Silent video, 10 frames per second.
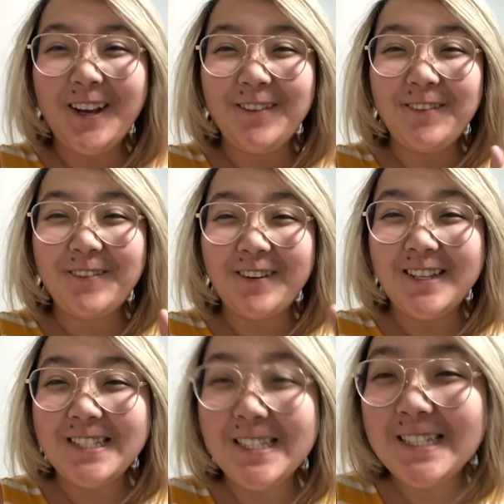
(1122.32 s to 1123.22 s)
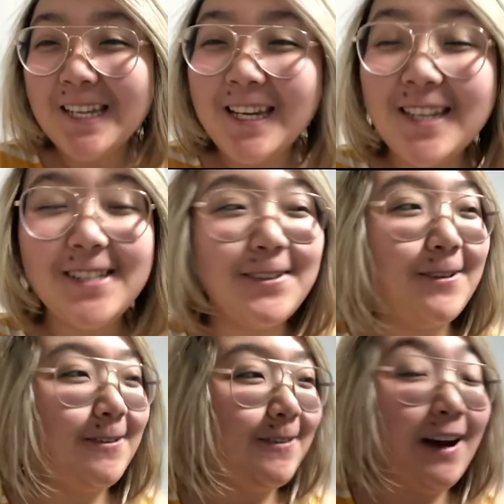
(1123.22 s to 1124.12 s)
Hi my friends.
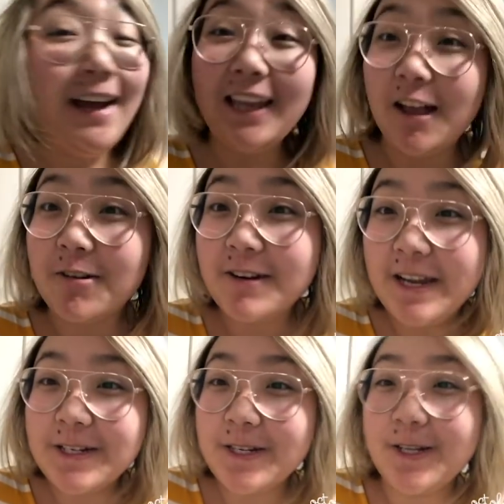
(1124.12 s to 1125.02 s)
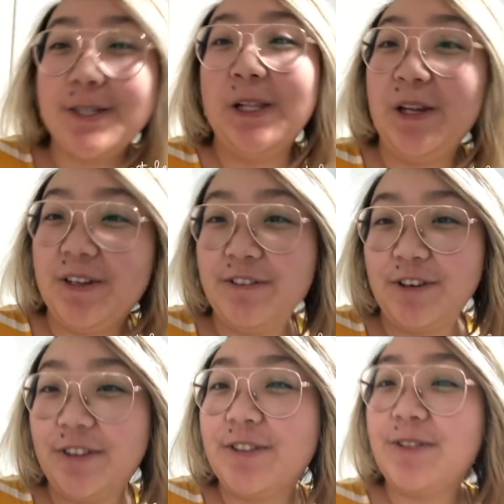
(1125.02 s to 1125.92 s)
So Calgary actually has a lot of
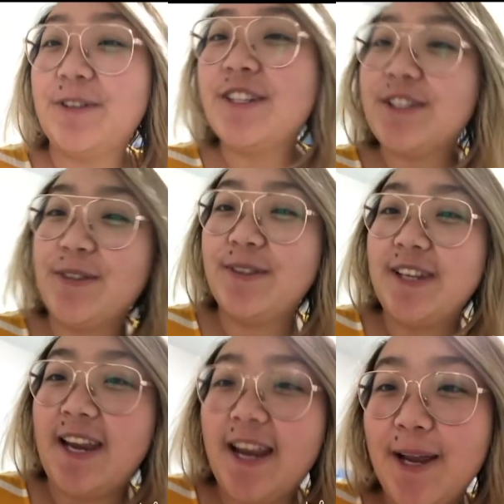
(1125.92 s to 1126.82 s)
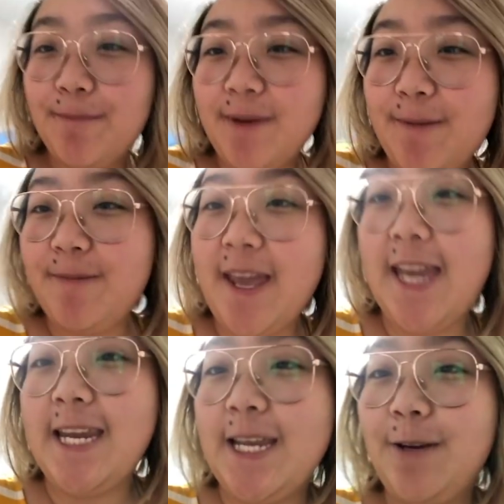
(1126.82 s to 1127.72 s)
yarn stores, so today I might be
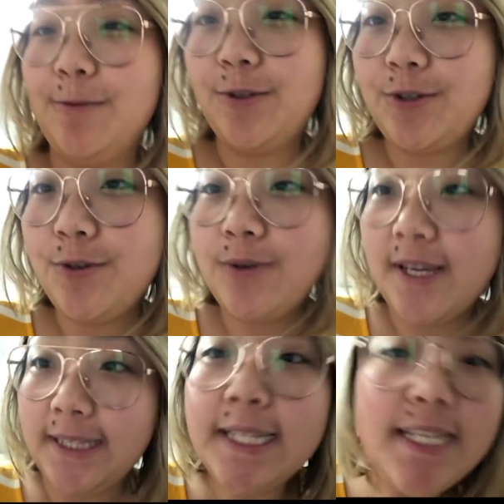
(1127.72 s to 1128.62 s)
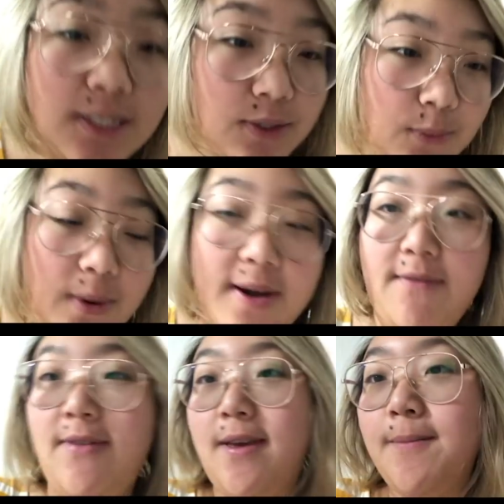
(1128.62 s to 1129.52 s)
heading out to at least one
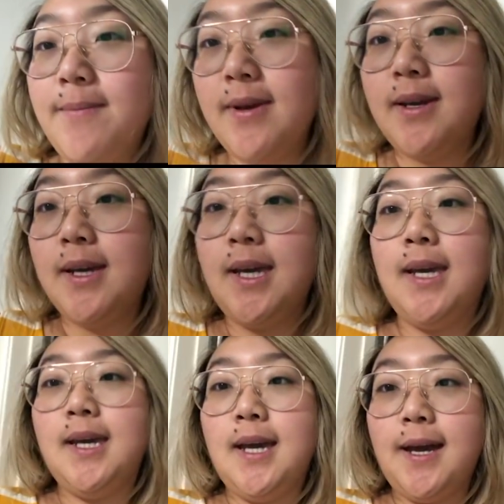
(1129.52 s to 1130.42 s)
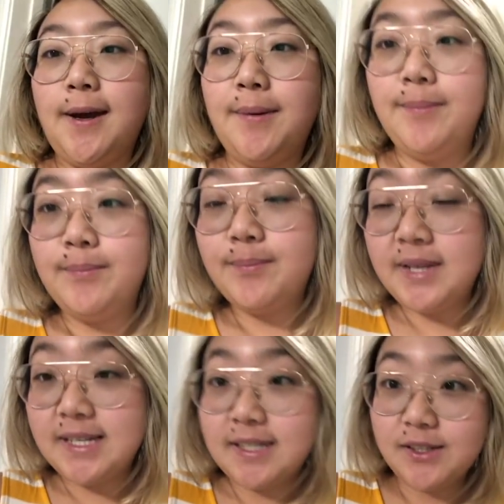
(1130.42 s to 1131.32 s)
of them.
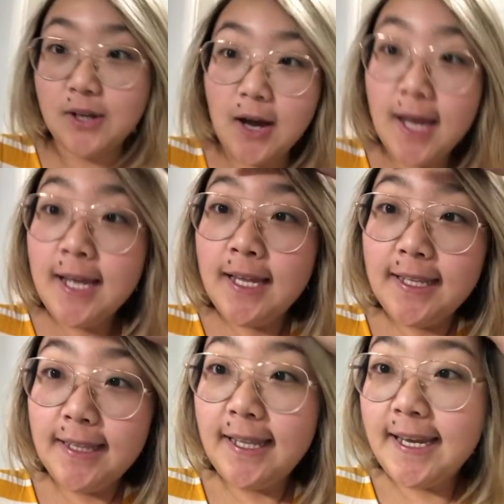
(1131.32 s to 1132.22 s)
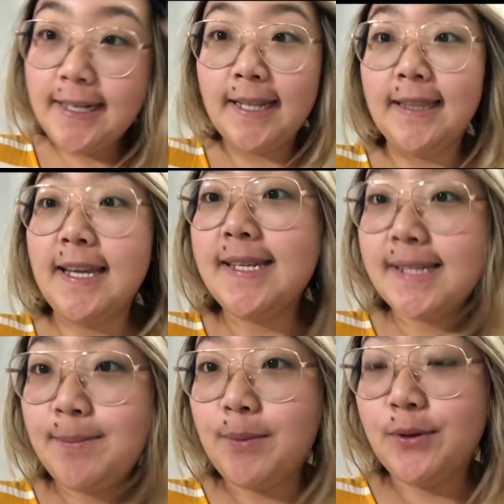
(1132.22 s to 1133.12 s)
Because I saw that Lichen and Lace
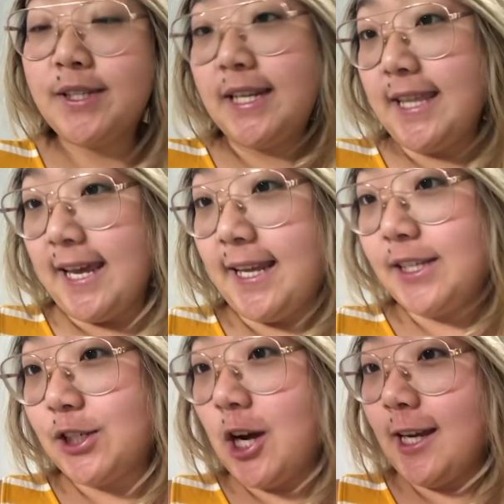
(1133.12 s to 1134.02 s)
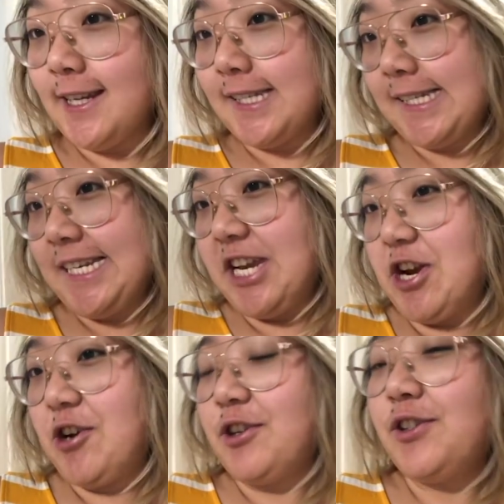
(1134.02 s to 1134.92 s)
had posted they had a stockist
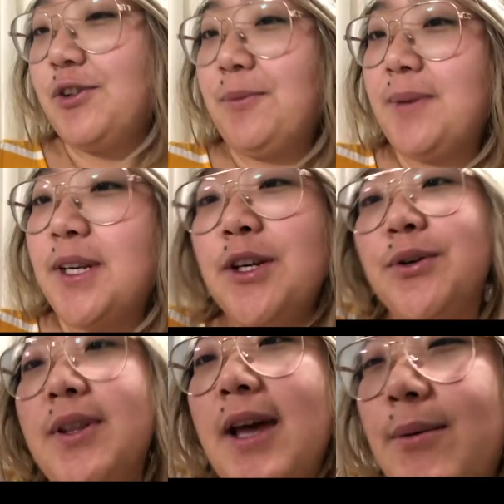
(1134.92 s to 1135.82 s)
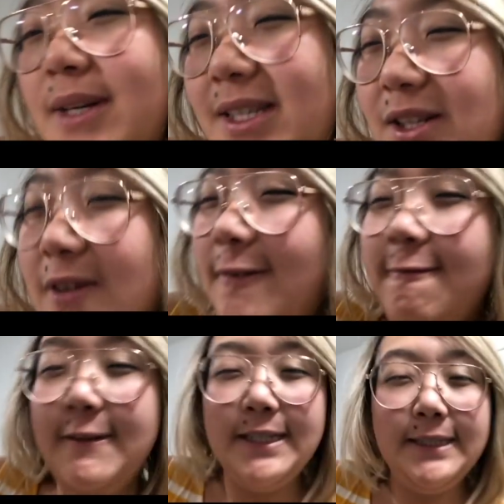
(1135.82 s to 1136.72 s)
here, so I'm gonna go to that one. It's called the